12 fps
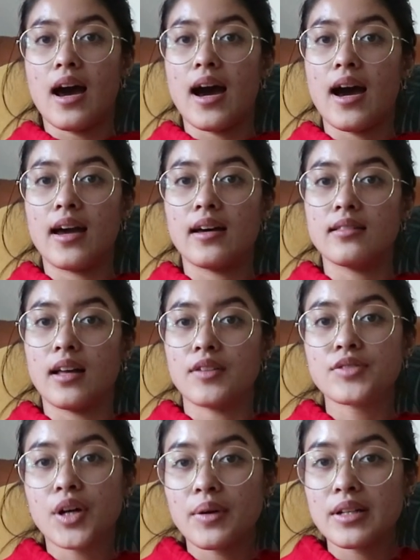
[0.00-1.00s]
I
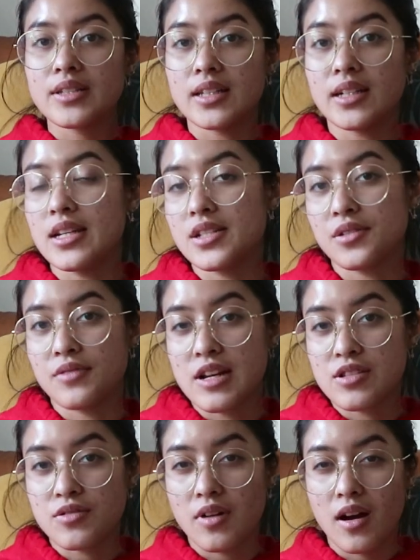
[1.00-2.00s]
love going to Indonesian
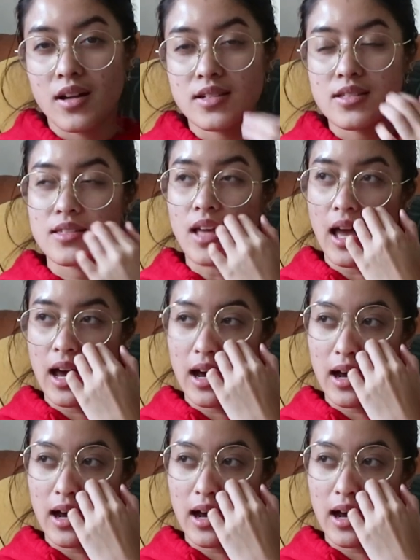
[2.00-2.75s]
restaurants.